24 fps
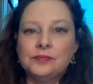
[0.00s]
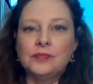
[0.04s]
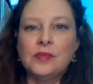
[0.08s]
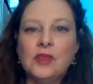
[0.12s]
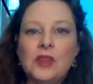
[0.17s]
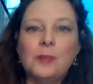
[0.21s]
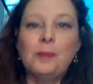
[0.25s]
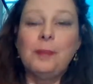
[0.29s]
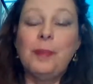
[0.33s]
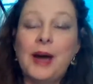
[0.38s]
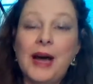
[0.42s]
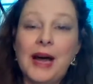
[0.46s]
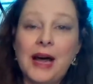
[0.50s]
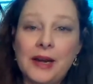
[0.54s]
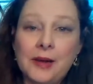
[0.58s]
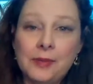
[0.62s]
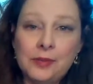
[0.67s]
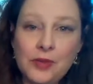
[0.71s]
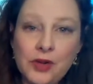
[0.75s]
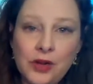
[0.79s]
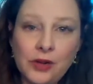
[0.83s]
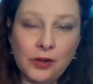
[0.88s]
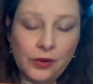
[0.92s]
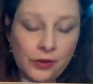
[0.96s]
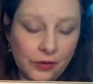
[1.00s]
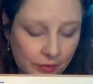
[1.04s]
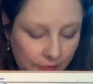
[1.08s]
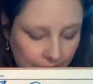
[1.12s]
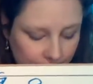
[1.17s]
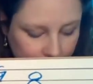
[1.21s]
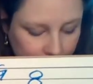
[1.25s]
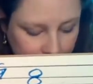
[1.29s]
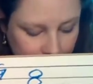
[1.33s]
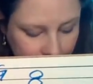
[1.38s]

the bottom note